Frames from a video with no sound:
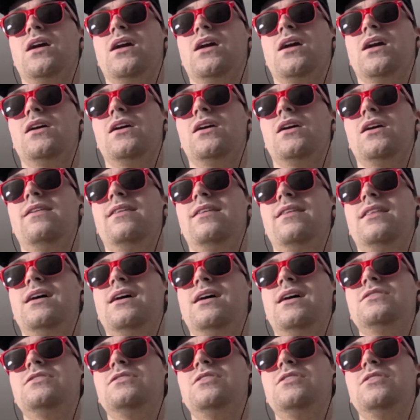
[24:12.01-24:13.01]
And
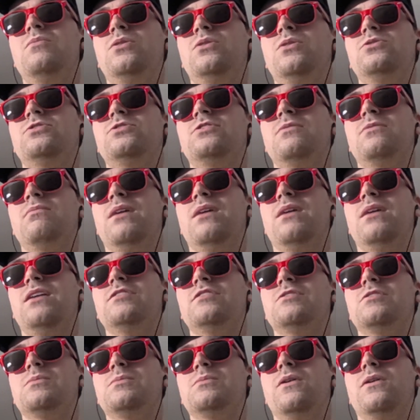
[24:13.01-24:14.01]
that's the most
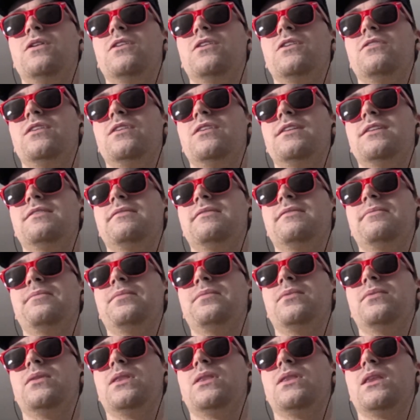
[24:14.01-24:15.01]
amazing part of it.
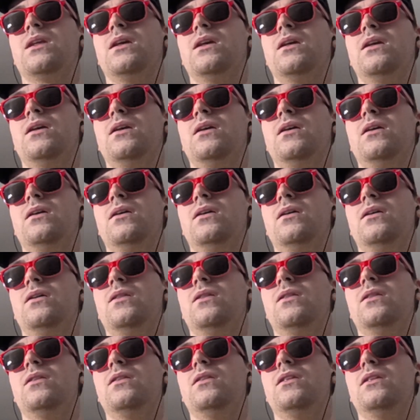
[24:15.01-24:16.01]

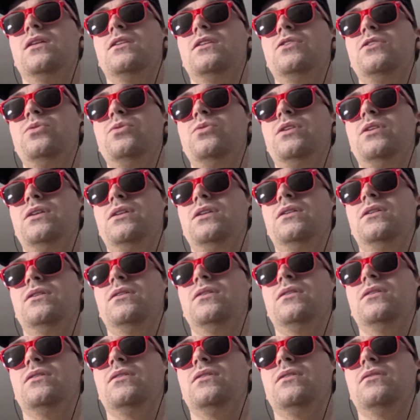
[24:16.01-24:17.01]
That you can
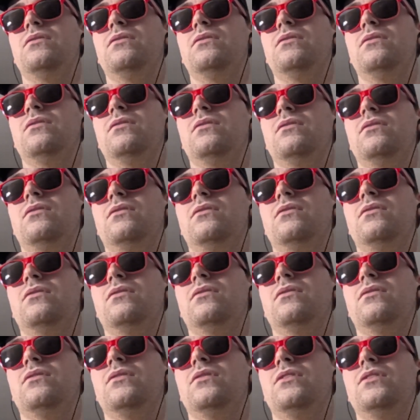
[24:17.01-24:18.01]

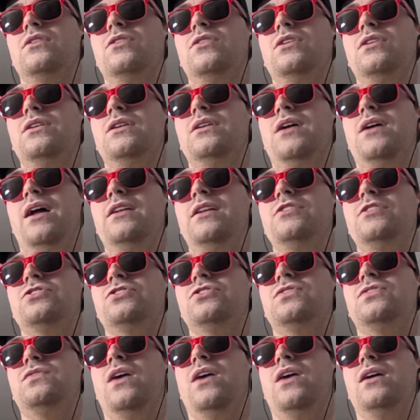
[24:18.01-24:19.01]
kind of just
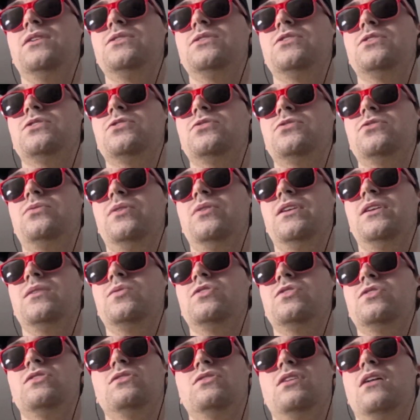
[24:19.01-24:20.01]
follow your dreams
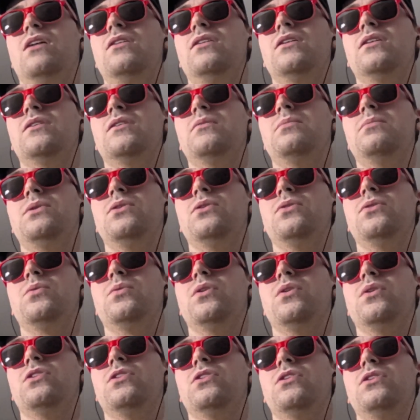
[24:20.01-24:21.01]
and tell a computer
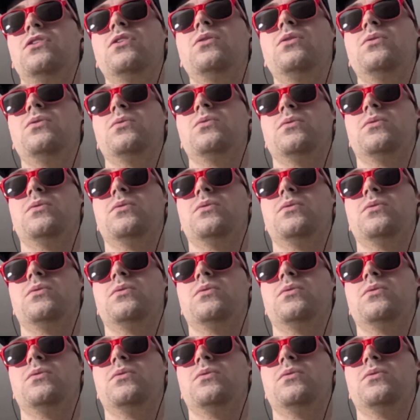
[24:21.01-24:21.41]
what to do.